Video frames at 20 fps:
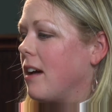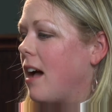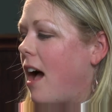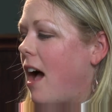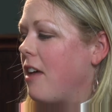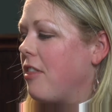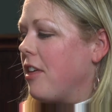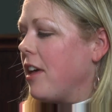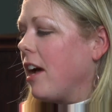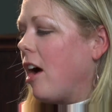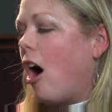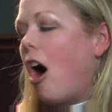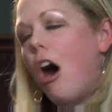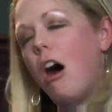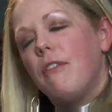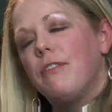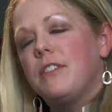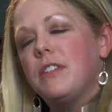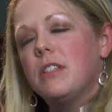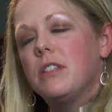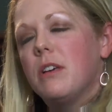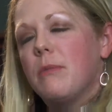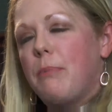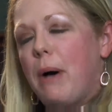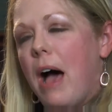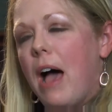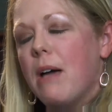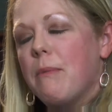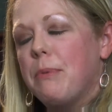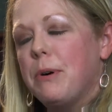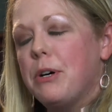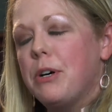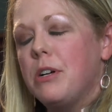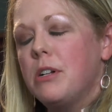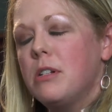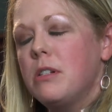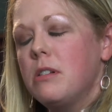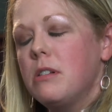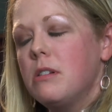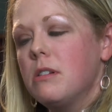I think often the
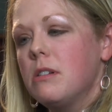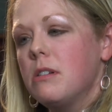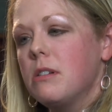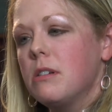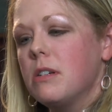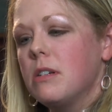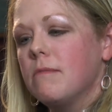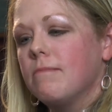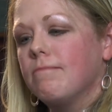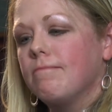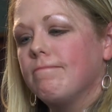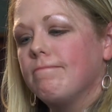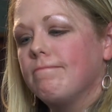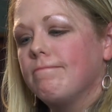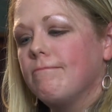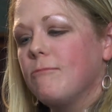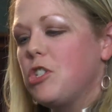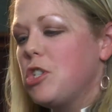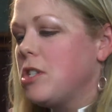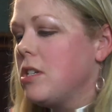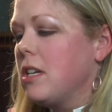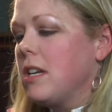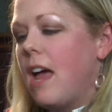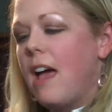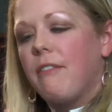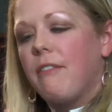Bible, just in